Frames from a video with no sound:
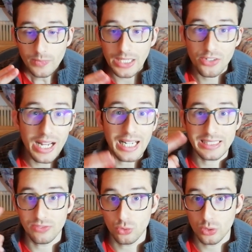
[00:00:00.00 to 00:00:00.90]

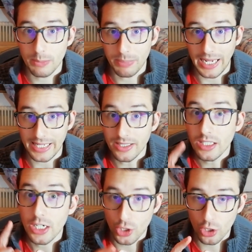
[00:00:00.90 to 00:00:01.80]
relative to the
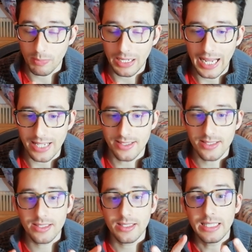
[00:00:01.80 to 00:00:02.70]
player,
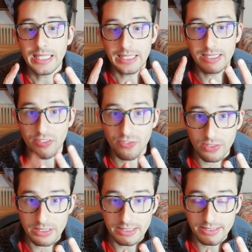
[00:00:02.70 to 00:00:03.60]
normalized.
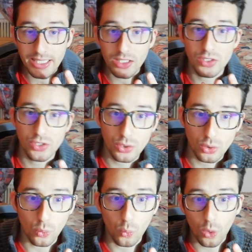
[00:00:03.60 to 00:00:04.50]
The second
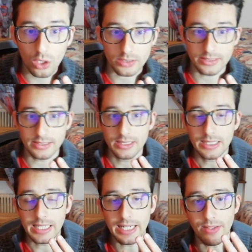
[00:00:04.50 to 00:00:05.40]
2 was
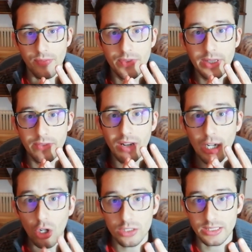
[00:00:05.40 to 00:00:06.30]
the
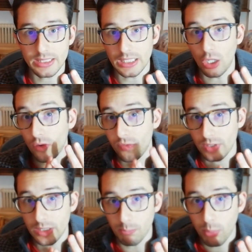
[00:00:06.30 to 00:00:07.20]
velocity of
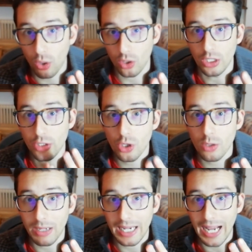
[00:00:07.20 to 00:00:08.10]
the ball,
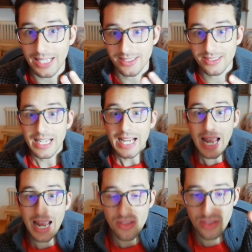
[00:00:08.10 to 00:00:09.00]
normalized,
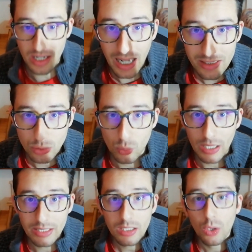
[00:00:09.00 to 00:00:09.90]
and the last
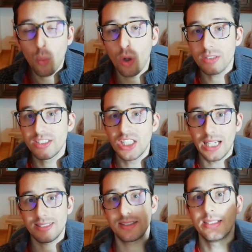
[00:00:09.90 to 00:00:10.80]
one was
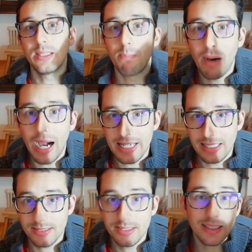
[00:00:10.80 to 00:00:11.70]
just the
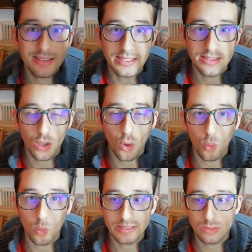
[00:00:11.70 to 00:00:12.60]
bias, that is
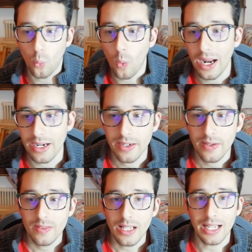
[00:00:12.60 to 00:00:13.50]
always 1,
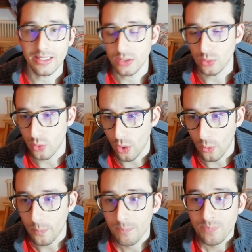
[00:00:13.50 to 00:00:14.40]
as you know.